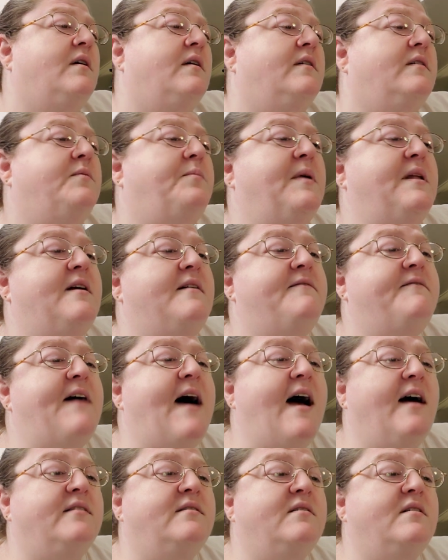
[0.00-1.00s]
Spinning
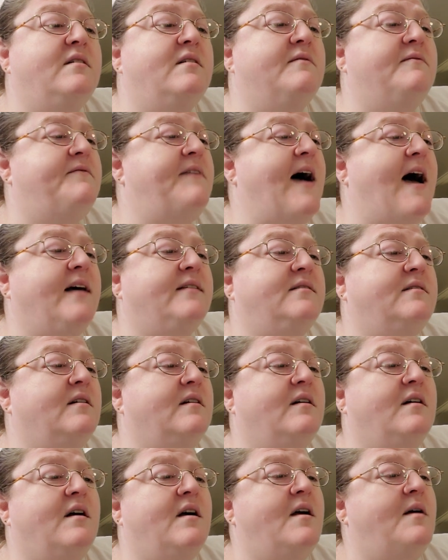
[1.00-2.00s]
faster and
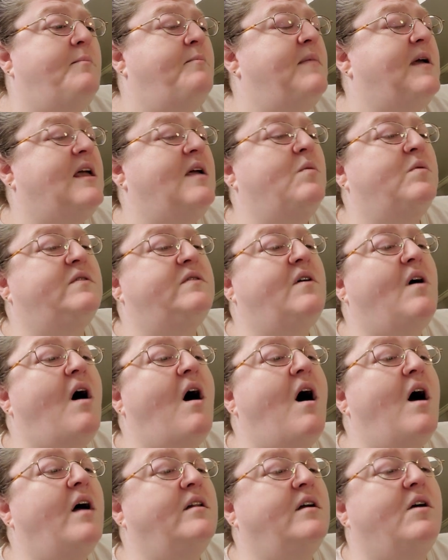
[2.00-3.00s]
faster, Mickey was
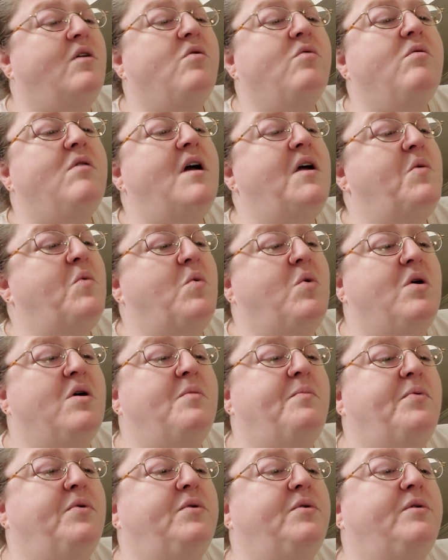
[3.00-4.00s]
caught in a great
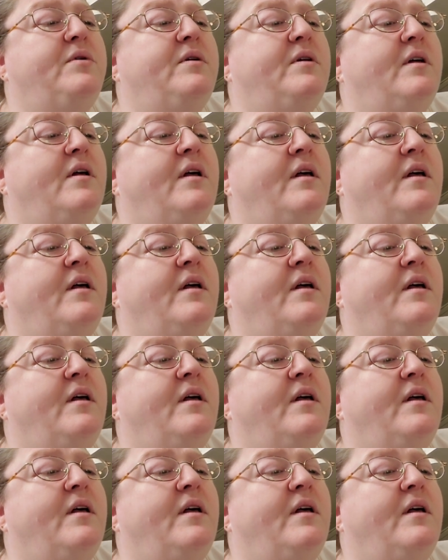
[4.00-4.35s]
whirlpool.